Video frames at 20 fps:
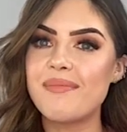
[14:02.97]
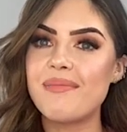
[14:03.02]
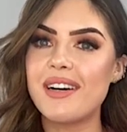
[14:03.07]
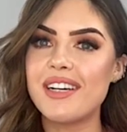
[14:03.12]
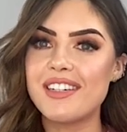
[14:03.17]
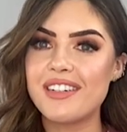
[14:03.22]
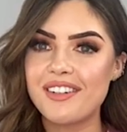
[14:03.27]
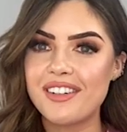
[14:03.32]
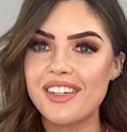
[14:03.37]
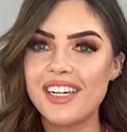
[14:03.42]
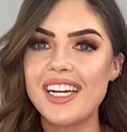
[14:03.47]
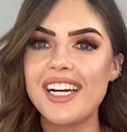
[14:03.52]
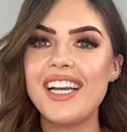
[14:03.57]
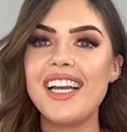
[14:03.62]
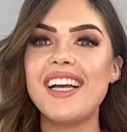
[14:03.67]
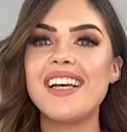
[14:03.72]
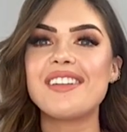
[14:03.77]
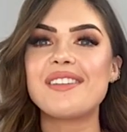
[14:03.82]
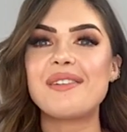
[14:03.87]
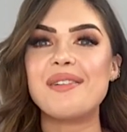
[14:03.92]
in my
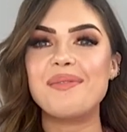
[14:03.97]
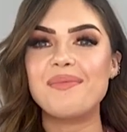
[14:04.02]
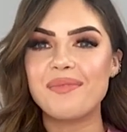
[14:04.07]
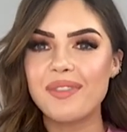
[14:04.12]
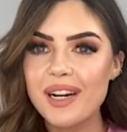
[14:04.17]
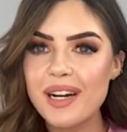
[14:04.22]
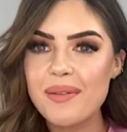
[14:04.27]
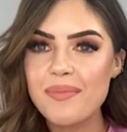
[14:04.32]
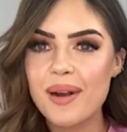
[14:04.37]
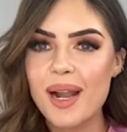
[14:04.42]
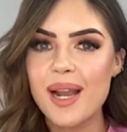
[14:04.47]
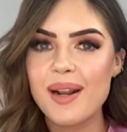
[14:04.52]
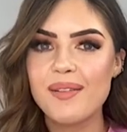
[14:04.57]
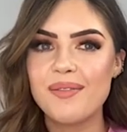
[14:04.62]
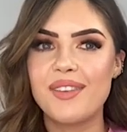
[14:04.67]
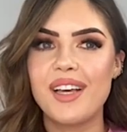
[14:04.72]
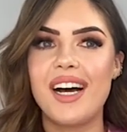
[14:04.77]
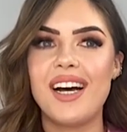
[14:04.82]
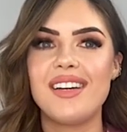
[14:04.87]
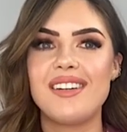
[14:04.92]
degree, so I'm really proud
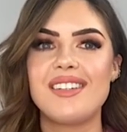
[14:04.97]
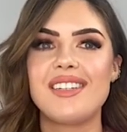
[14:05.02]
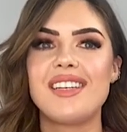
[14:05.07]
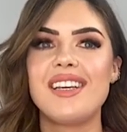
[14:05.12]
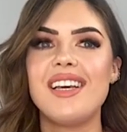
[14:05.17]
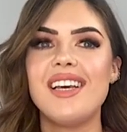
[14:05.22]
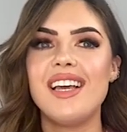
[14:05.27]
of that.